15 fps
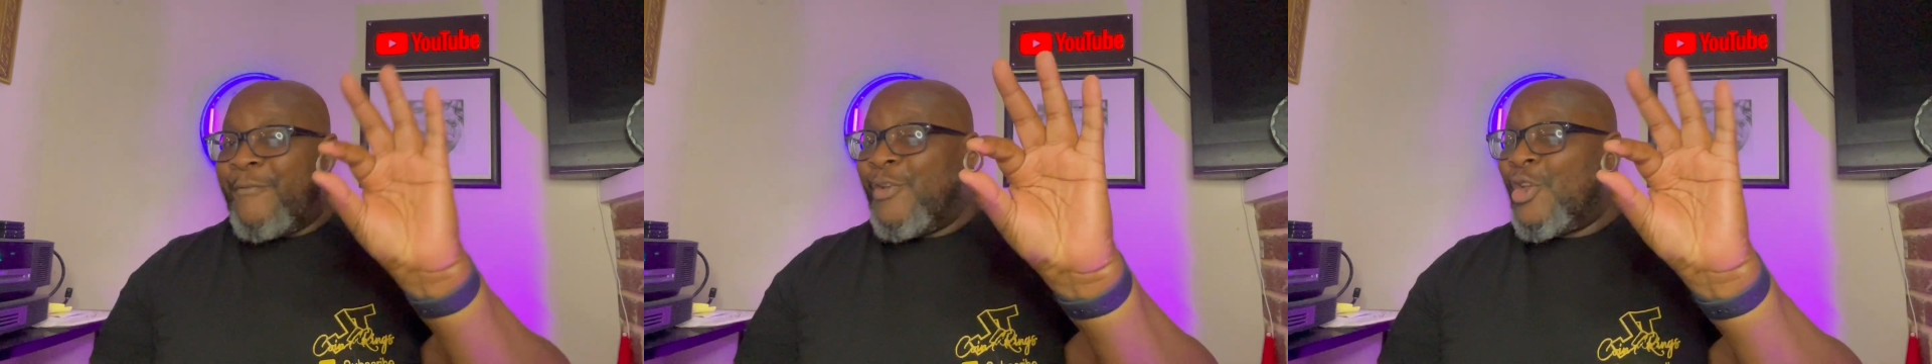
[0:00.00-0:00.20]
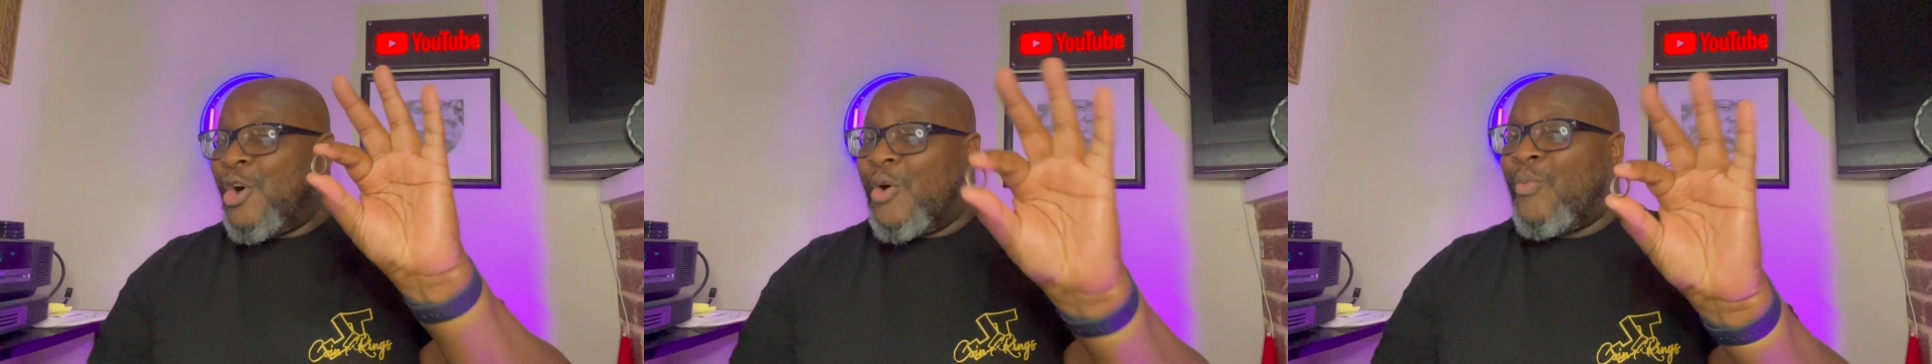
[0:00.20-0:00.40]

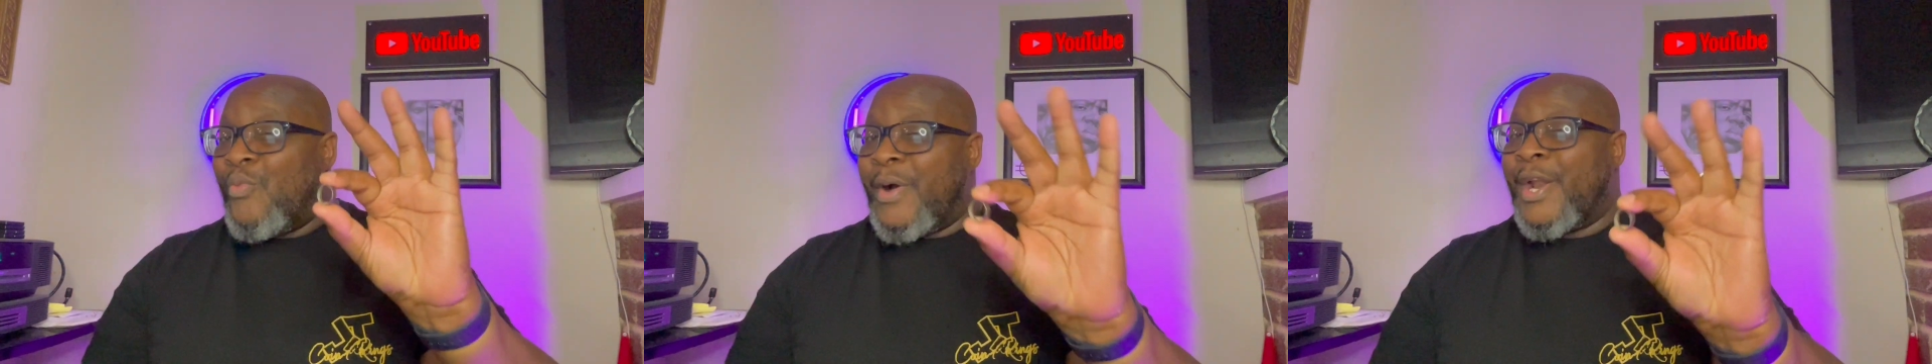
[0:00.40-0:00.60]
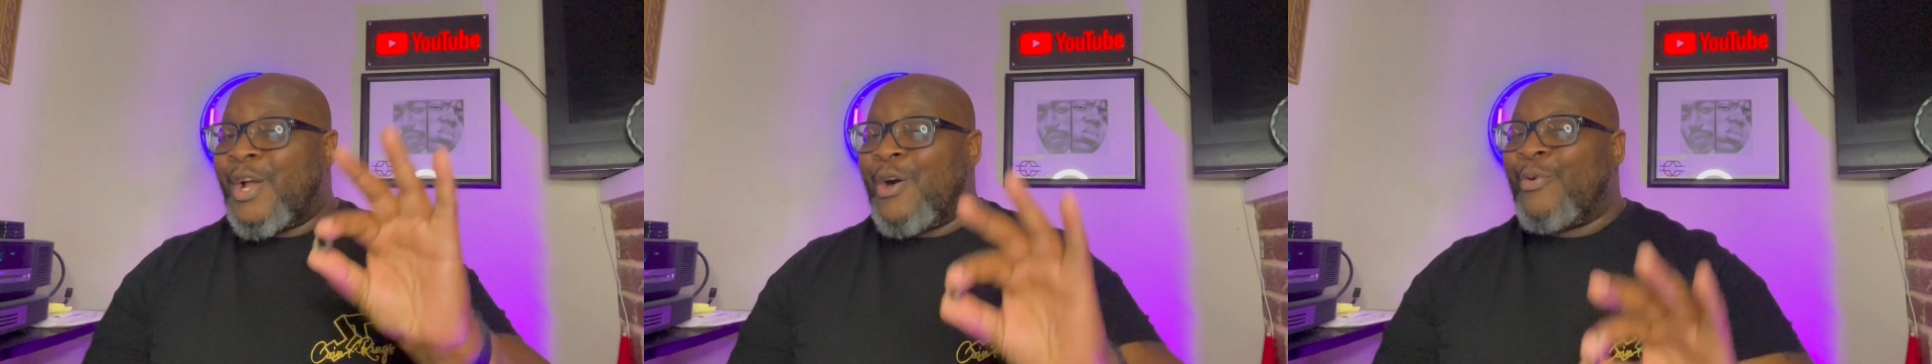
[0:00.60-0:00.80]
you don't
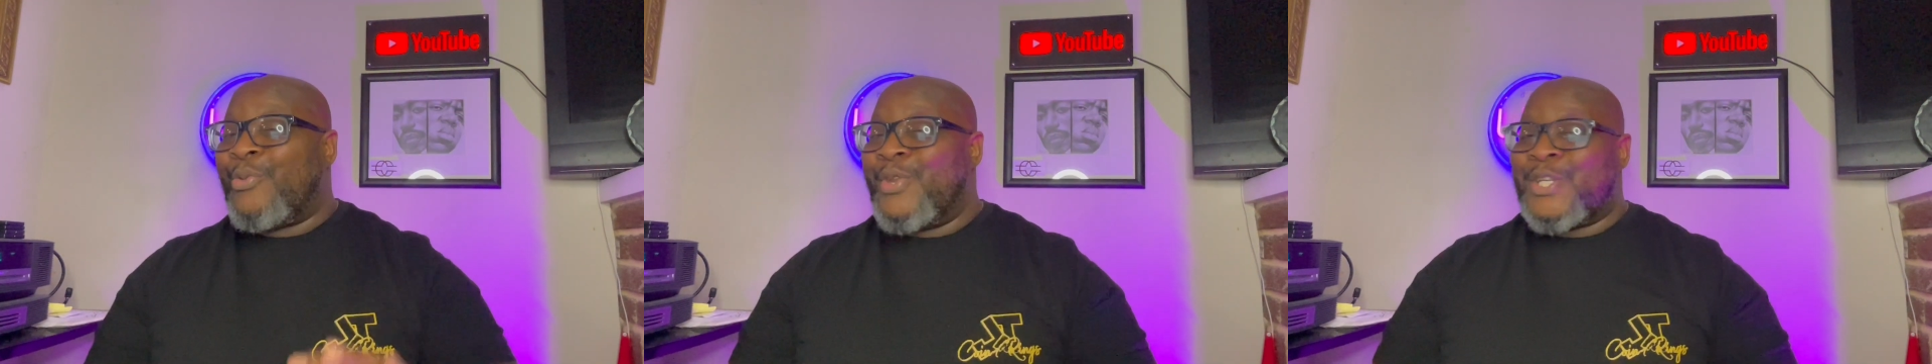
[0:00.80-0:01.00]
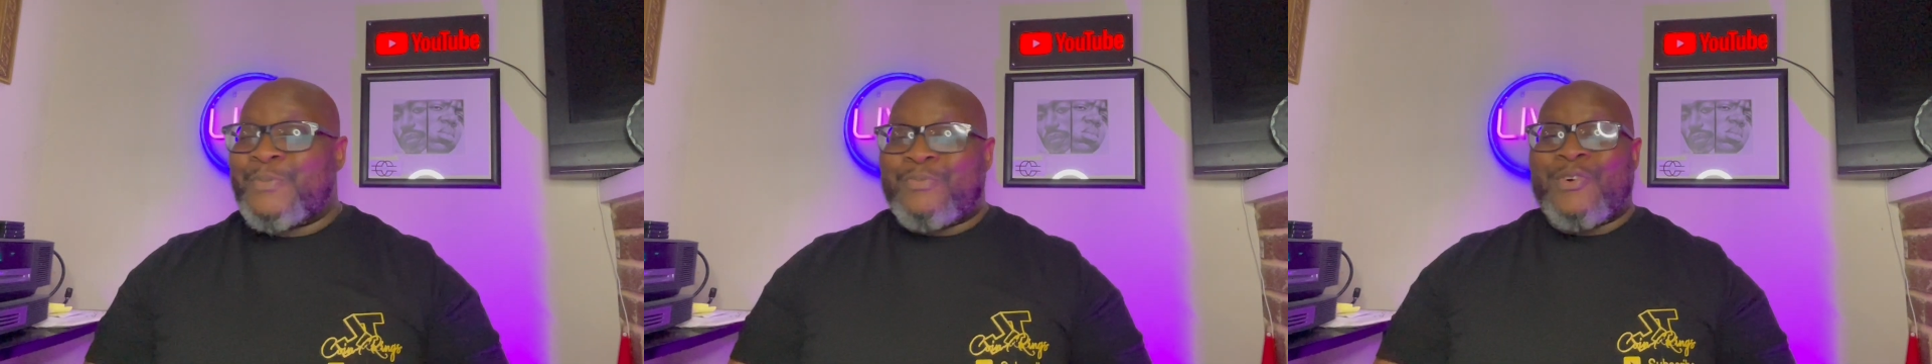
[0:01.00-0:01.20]
want to go through
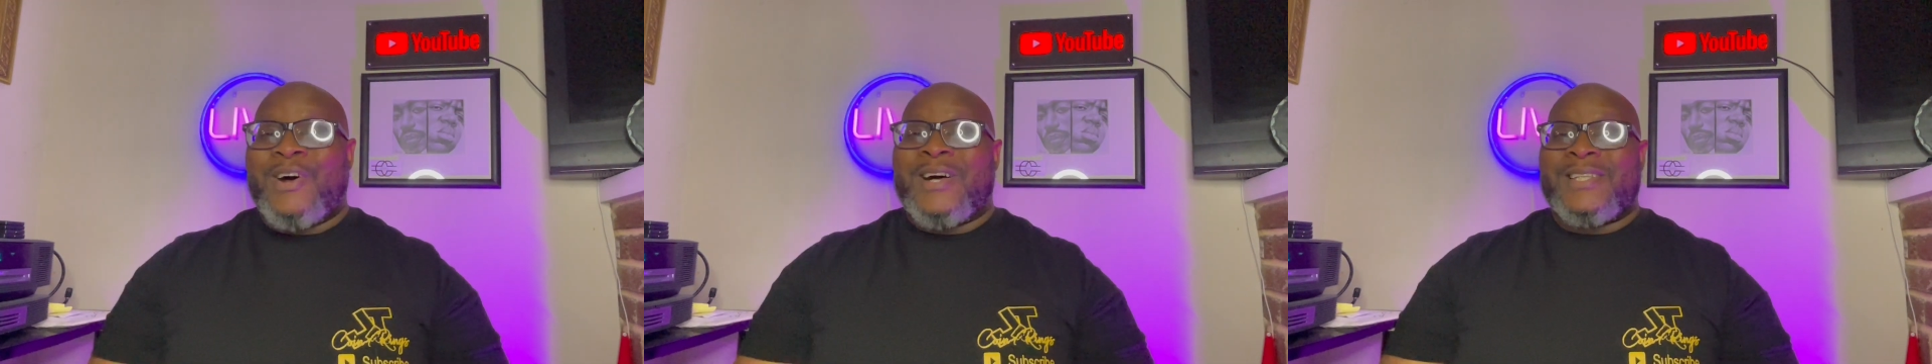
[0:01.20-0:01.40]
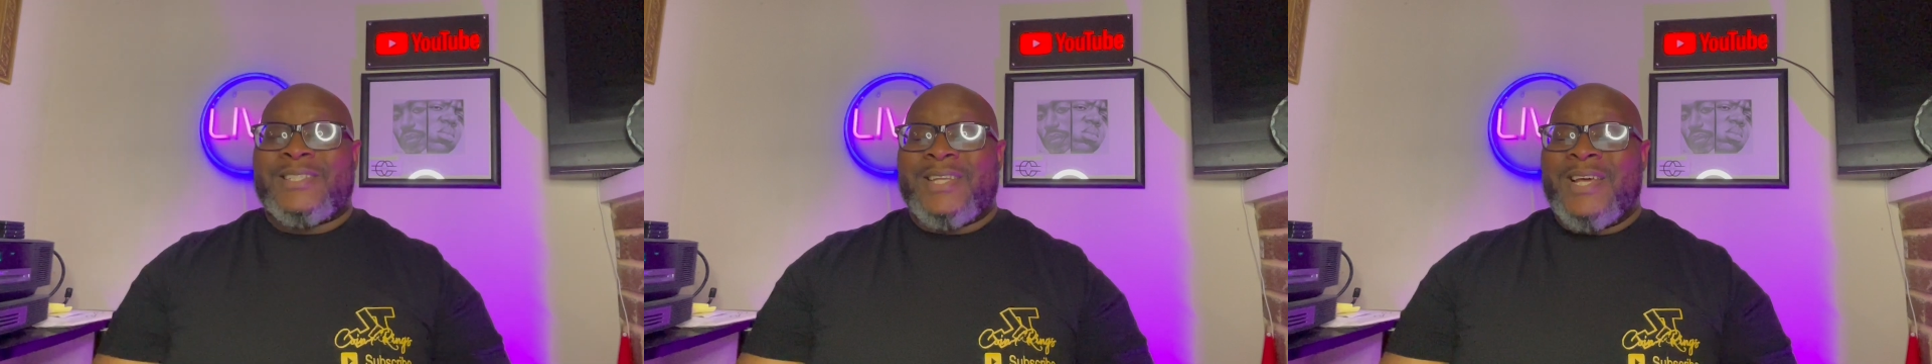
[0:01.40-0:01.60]
this
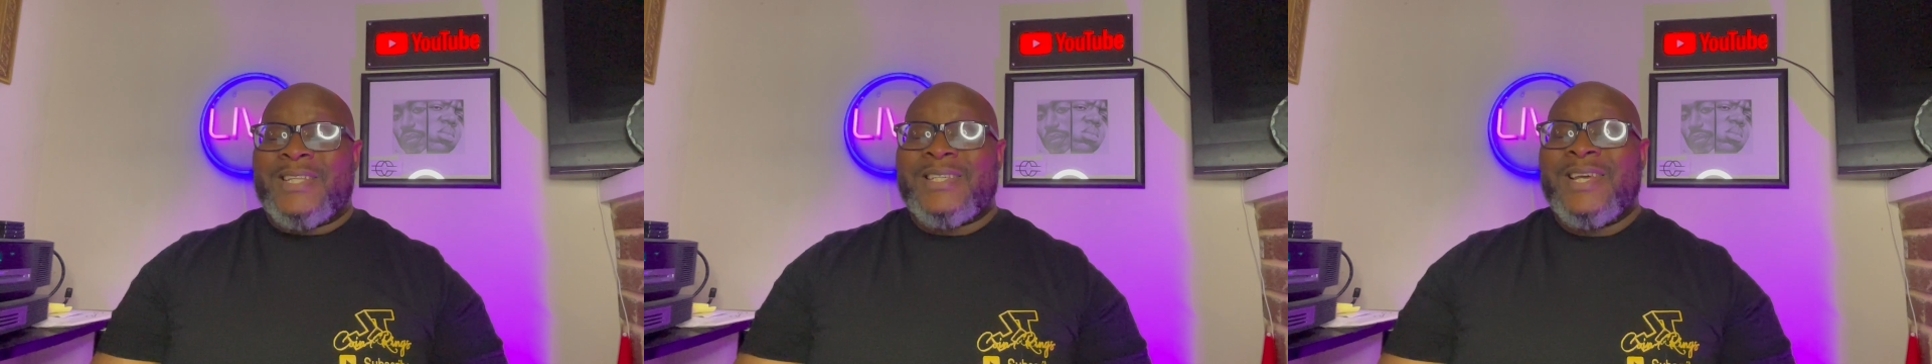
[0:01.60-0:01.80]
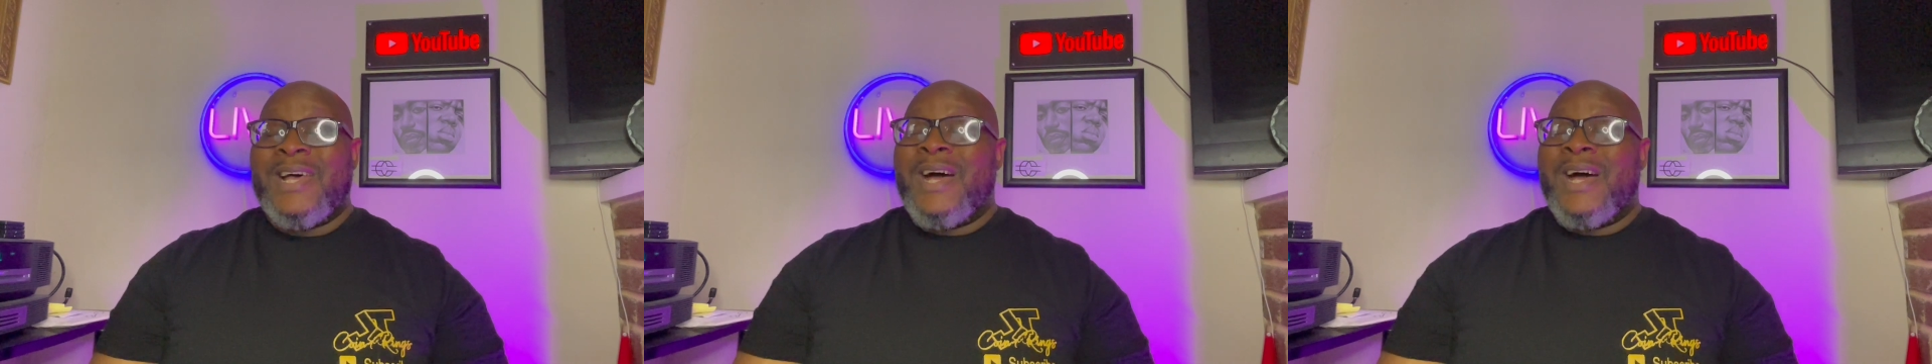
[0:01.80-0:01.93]
process.